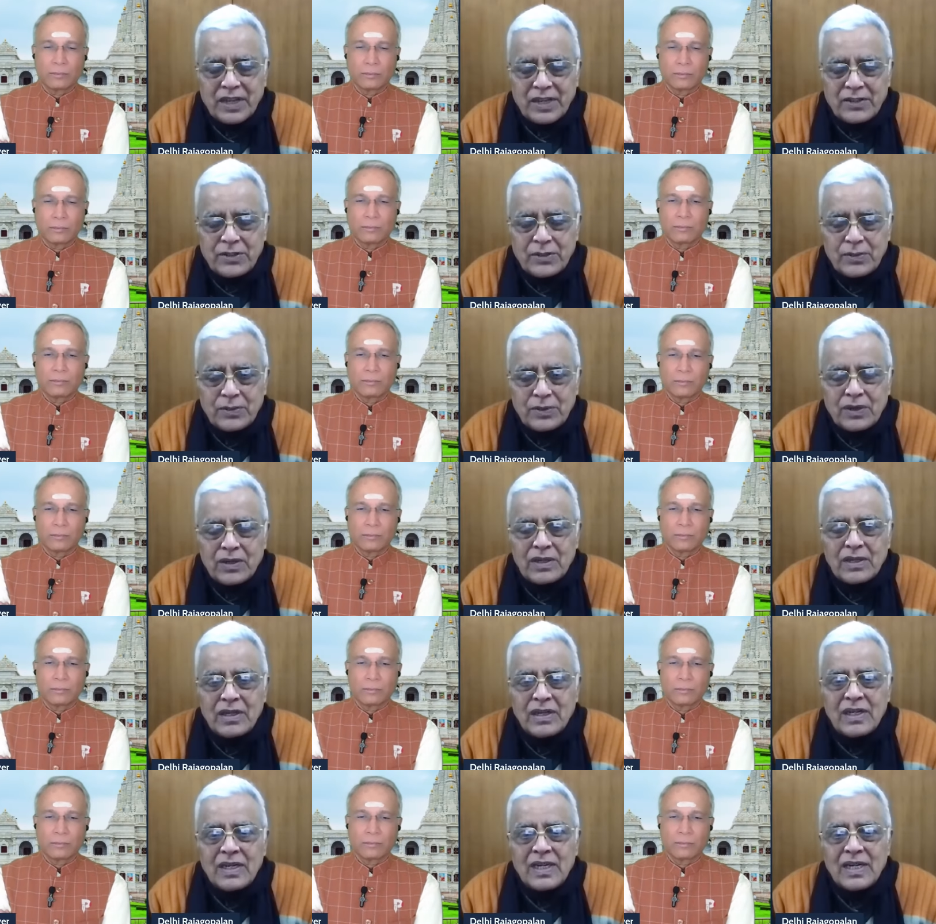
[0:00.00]

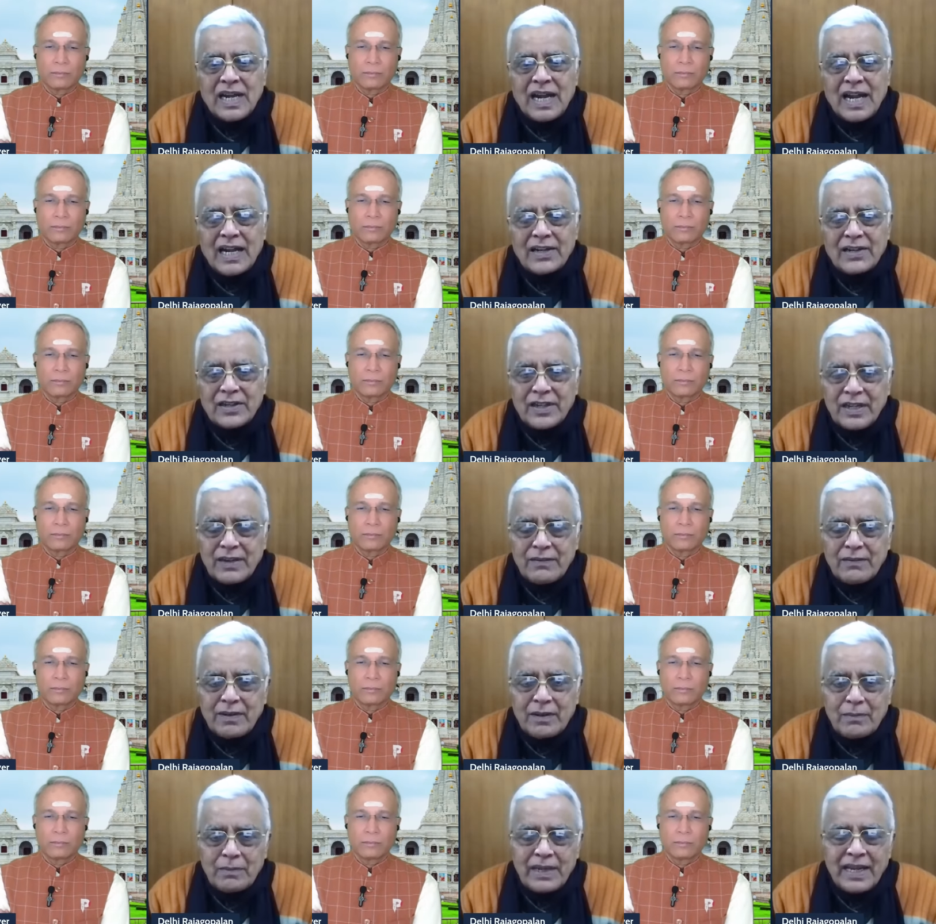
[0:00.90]
Speaker 1: Kejriwal and he
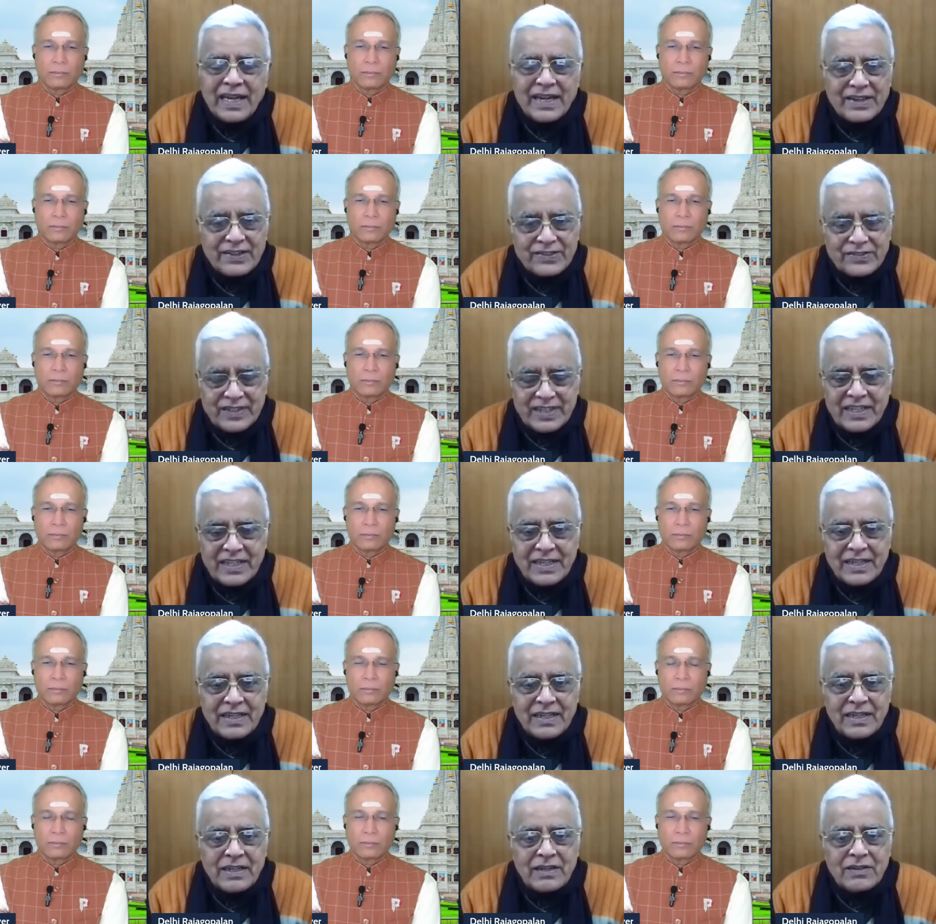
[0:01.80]
will be
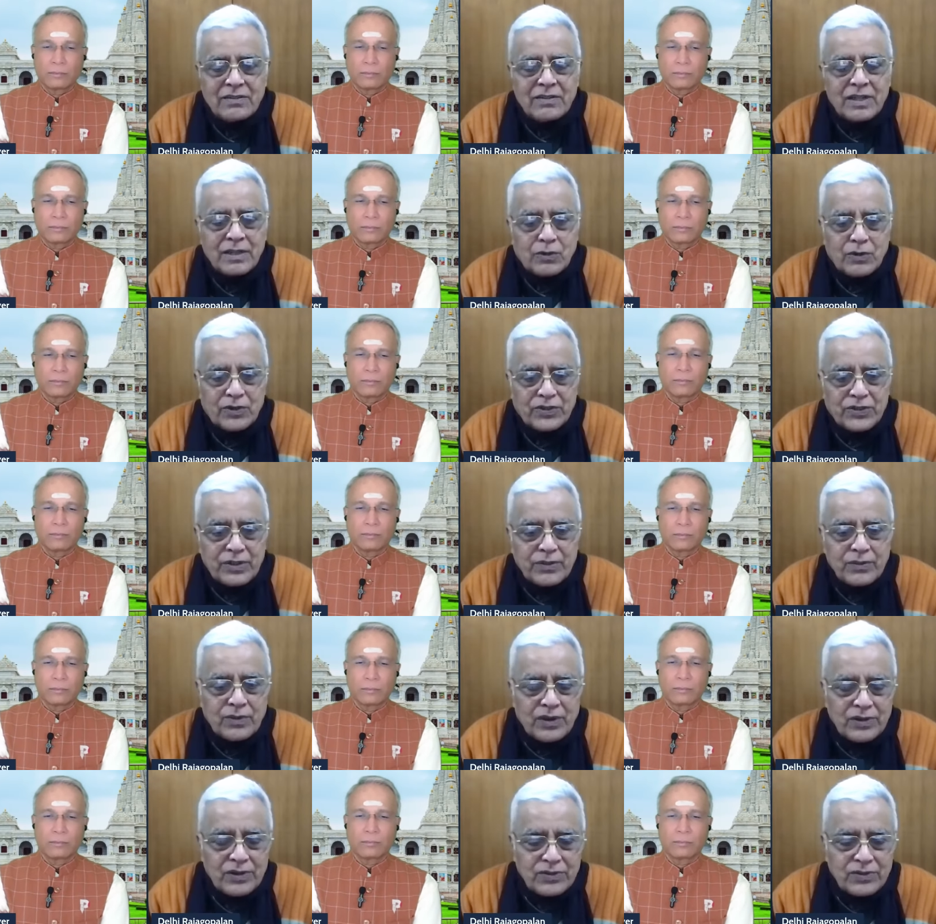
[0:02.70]
arrested. The
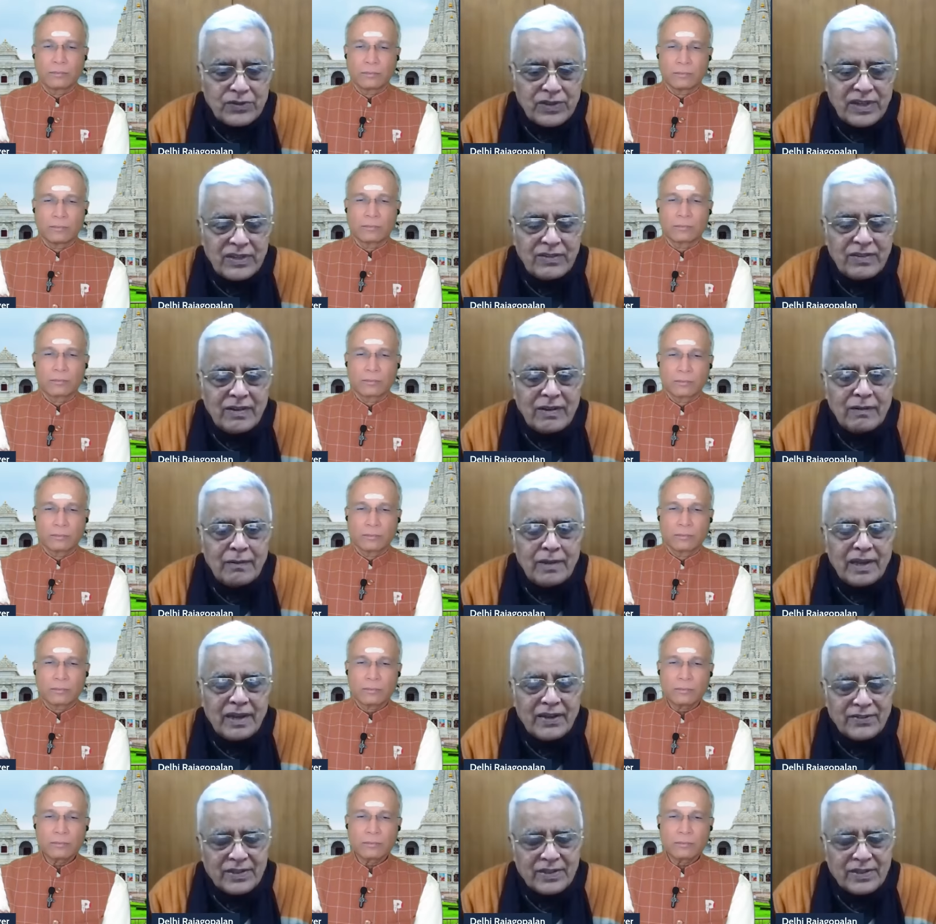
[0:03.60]
question was when he will be